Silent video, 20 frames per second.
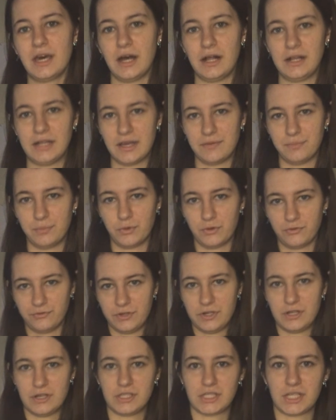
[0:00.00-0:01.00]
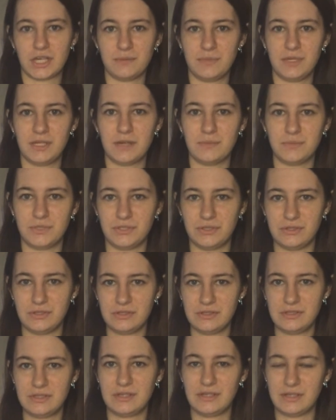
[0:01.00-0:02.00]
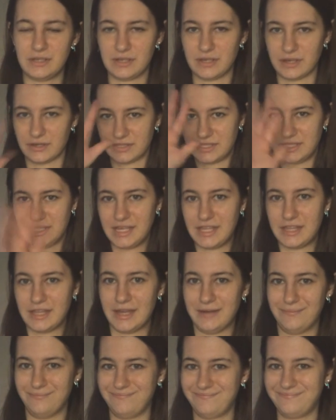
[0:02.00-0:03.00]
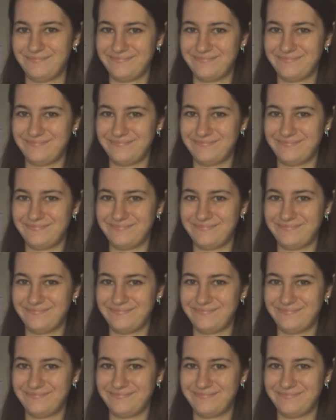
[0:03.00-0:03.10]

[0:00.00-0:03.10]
I'll have more videos coming up soon. I'll see you then.